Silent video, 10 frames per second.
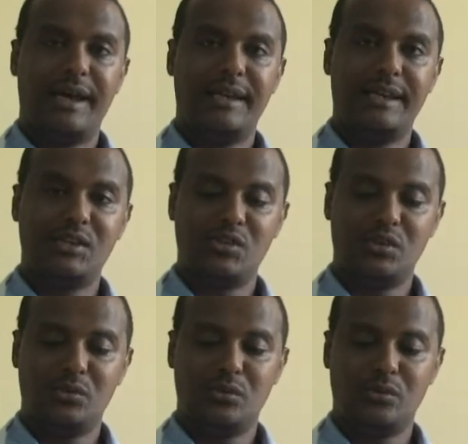unless
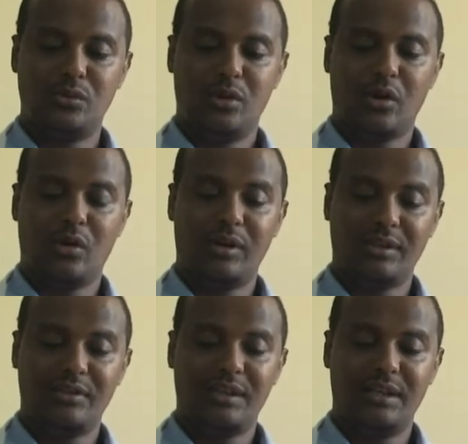you
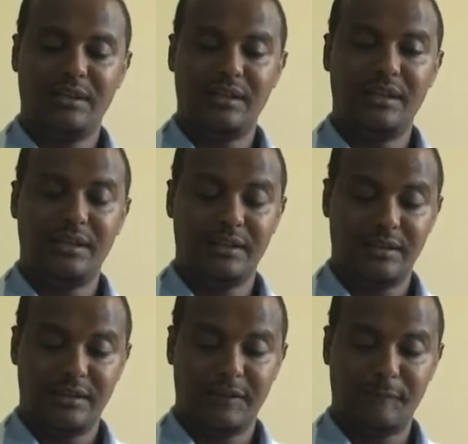conduct it in,
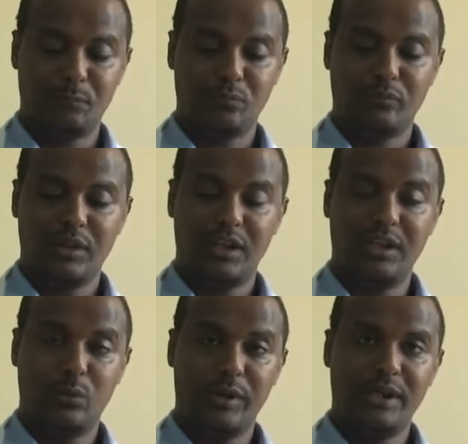in, uh, in
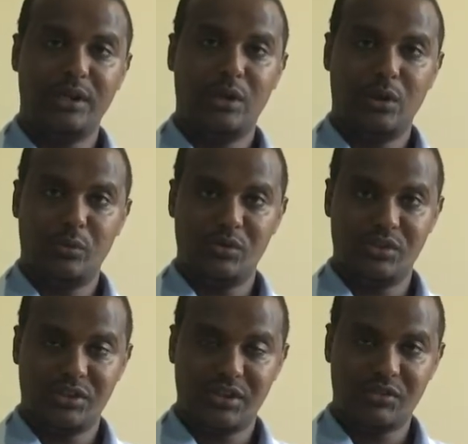a way which
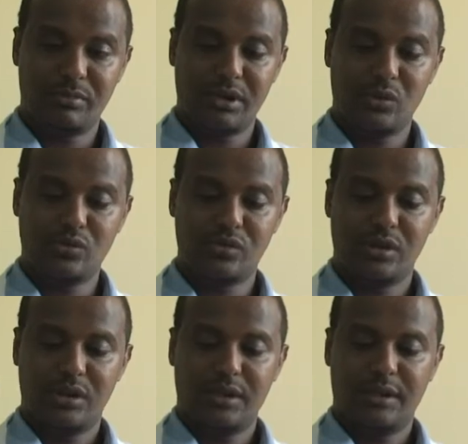decreases blood loss,
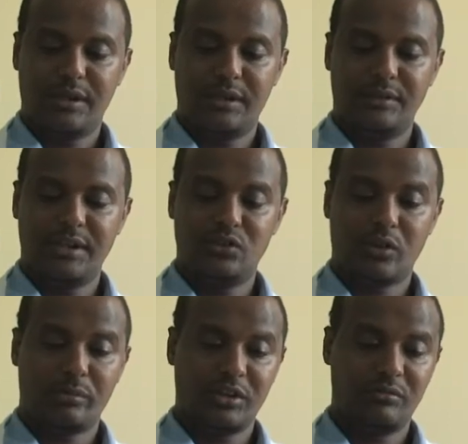uh, the
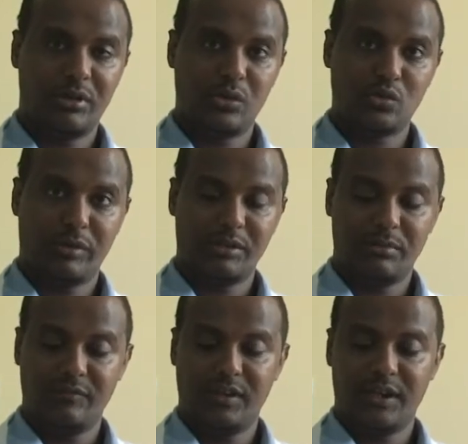intraoperative blood loss might
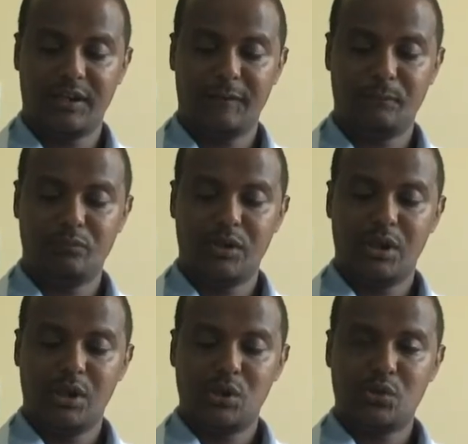be very high.
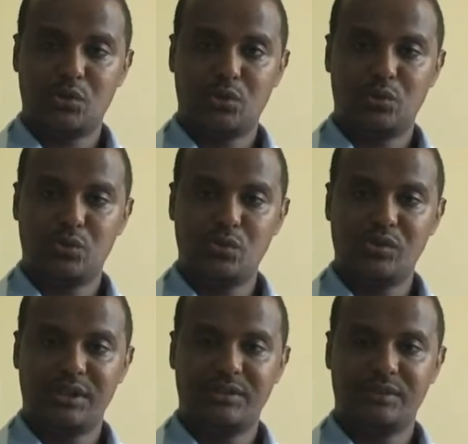So to do
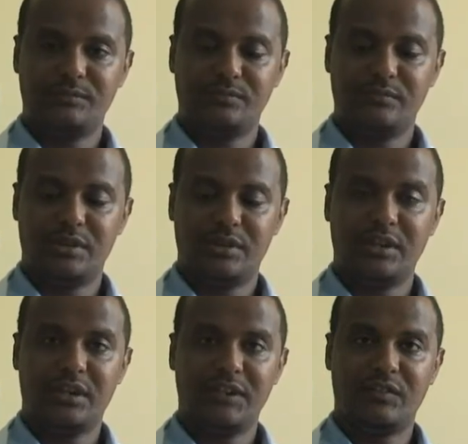that, uh,
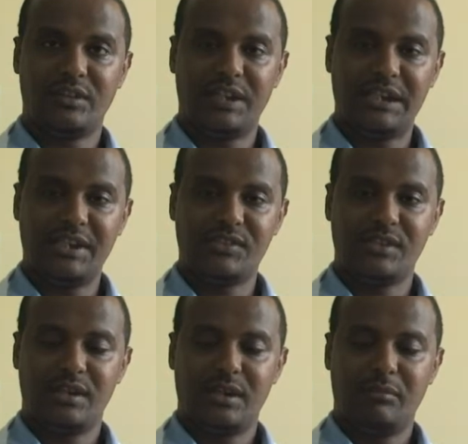there are different
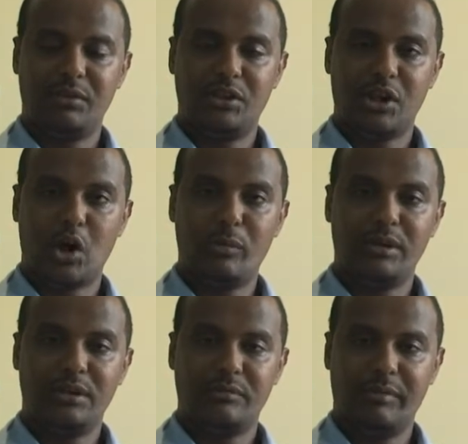techniques, but the
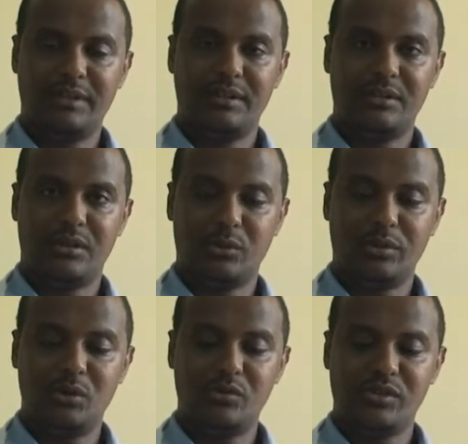common method that
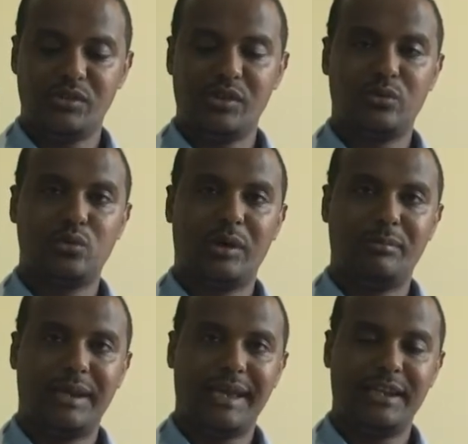we use is to
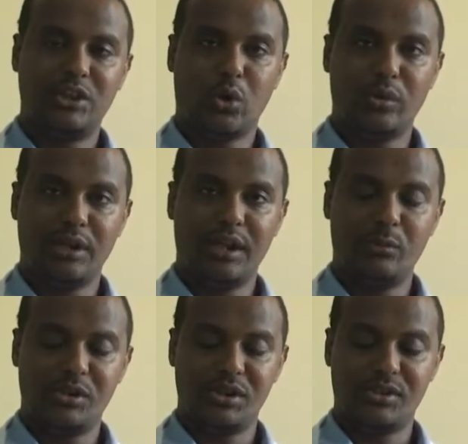apply a tourniquet,
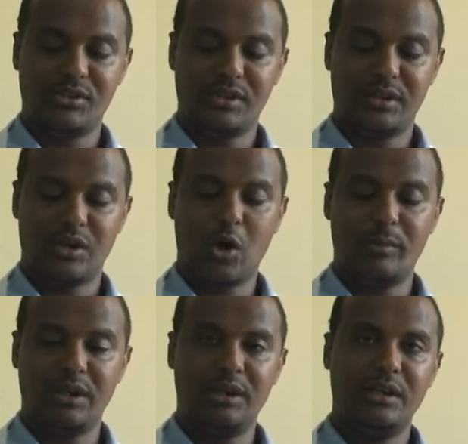which is uh,
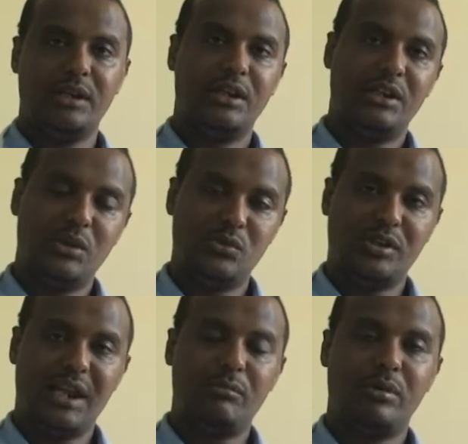commonly using
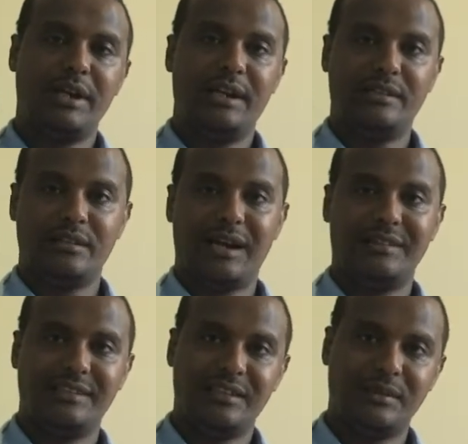a number 8
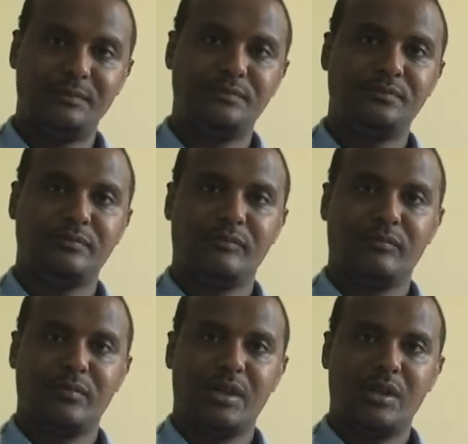catheter.
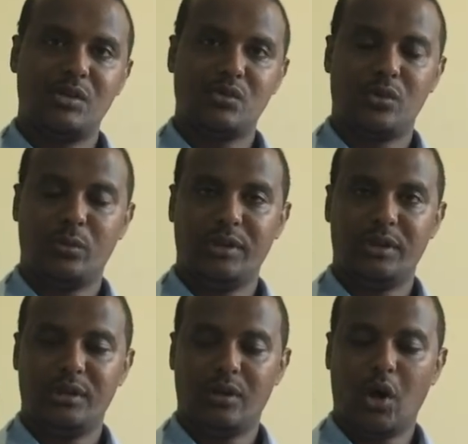So
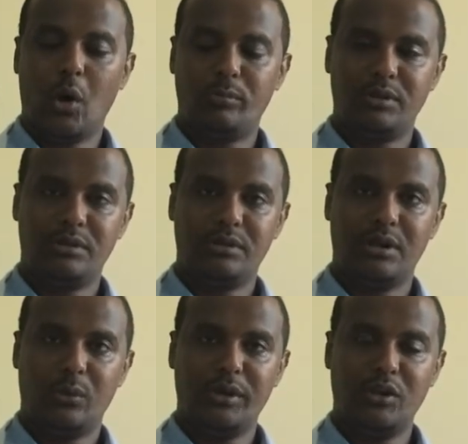we open
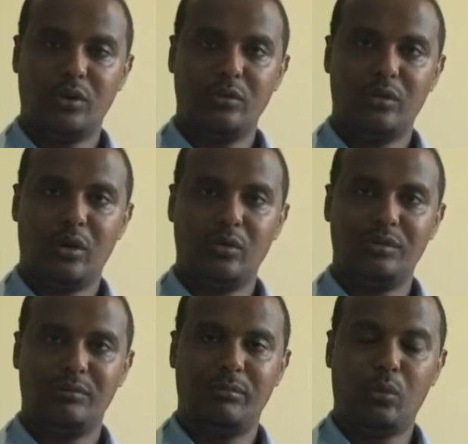a window
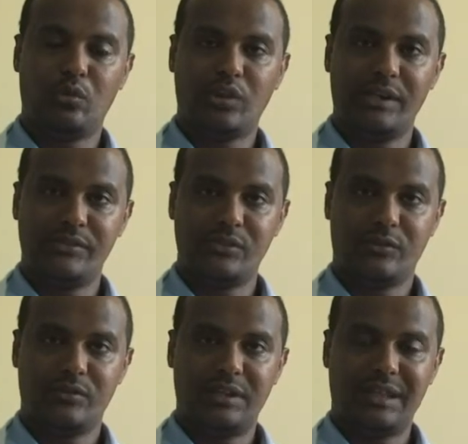on both sides
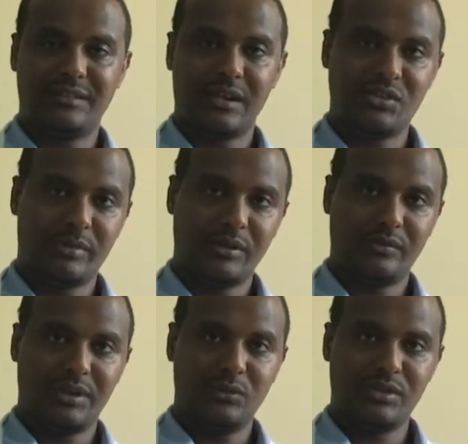of the lateral aspect of
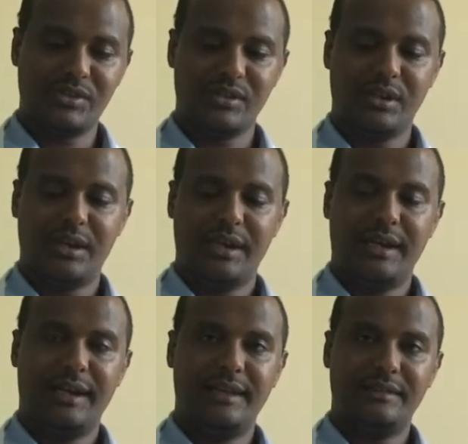the uterus
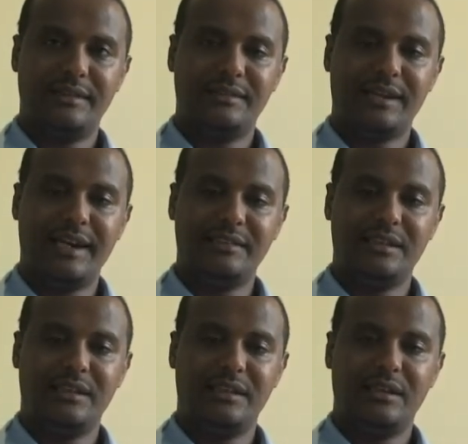and then
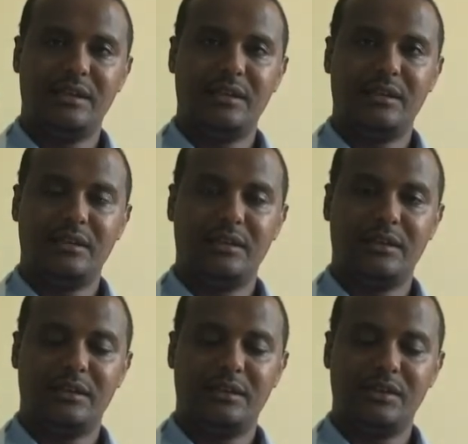tightly
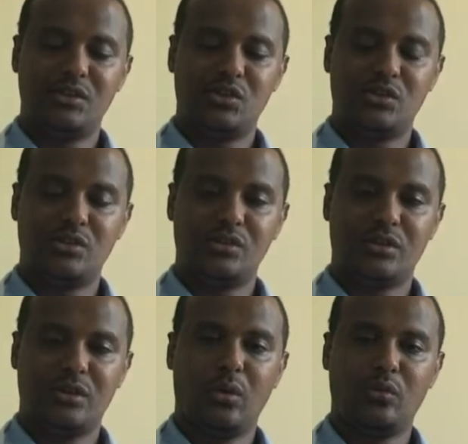uh, uh,
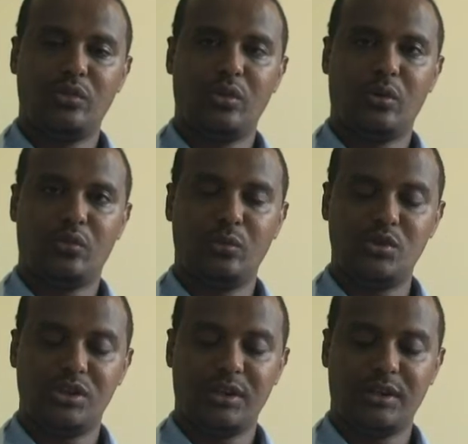closing or
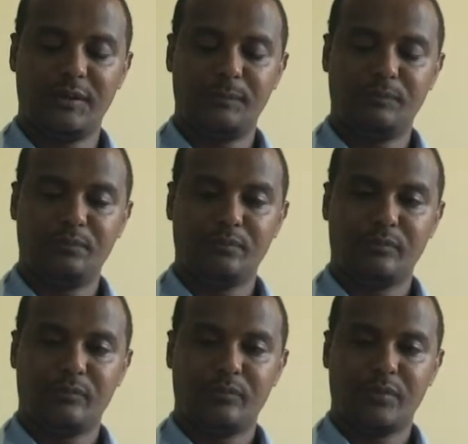switching,
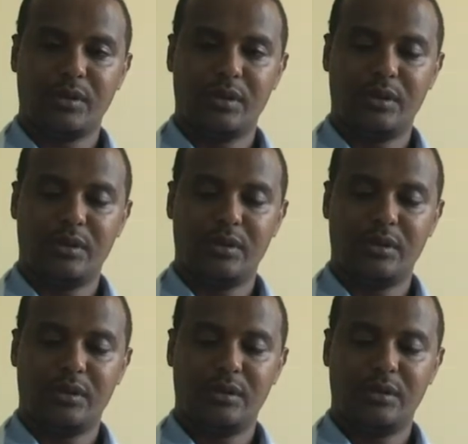
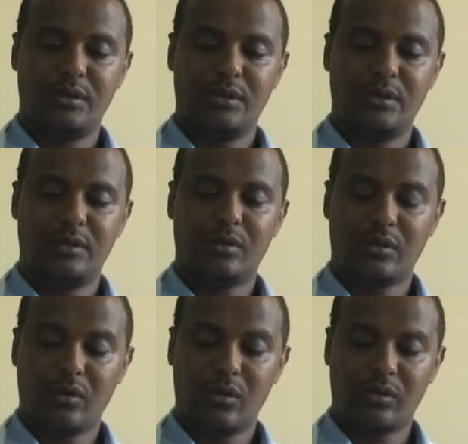uh,
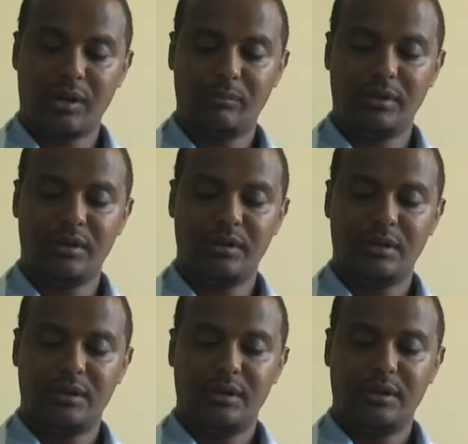or, or wrapping
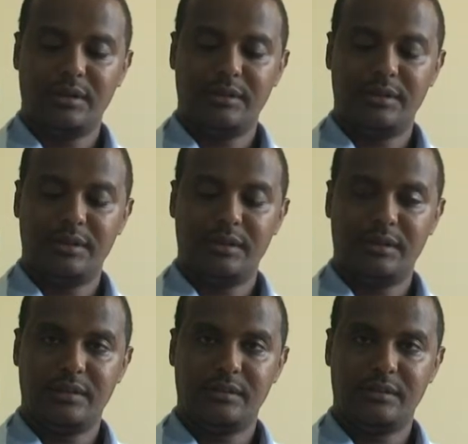the